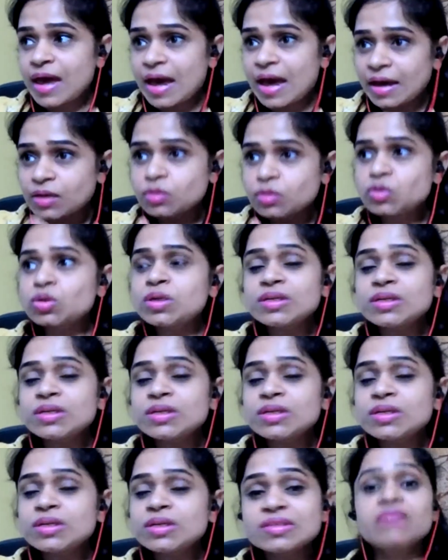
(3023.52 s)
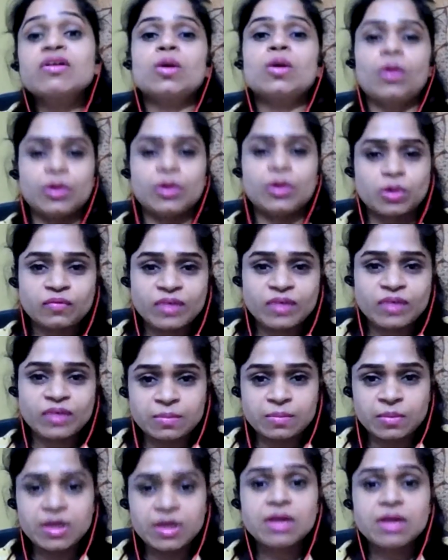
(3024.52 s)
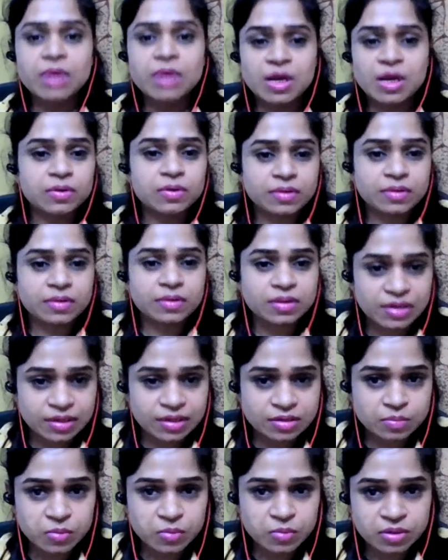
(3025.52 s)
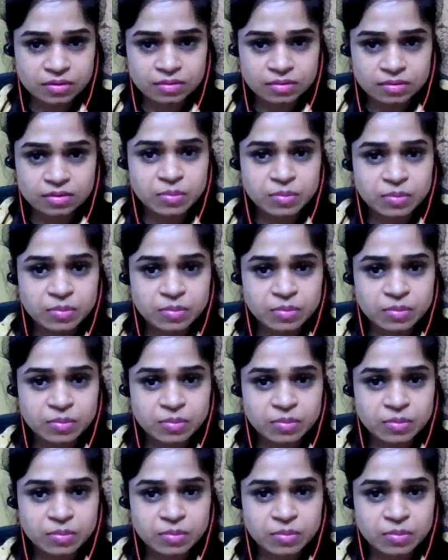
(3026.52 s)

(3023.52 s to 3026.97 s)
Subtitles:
actually save a lot of time, in my personal experience.